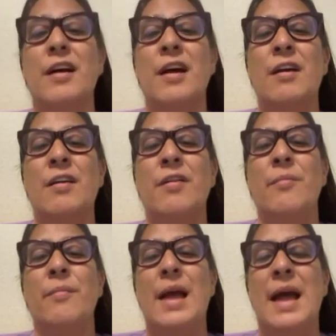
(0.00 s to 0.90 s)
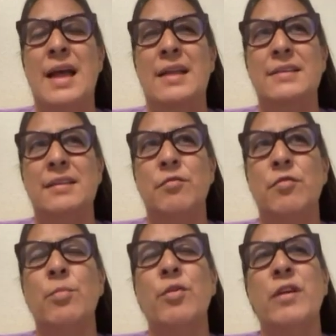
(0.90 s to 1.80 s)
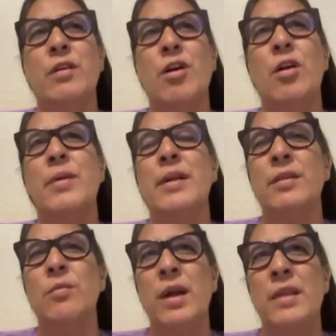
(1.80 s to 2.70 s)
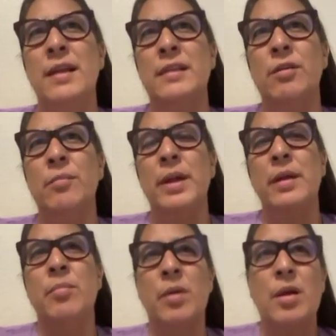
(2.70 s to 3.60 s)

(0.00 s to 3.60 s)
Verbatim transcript: at removing carbon in the way that they're being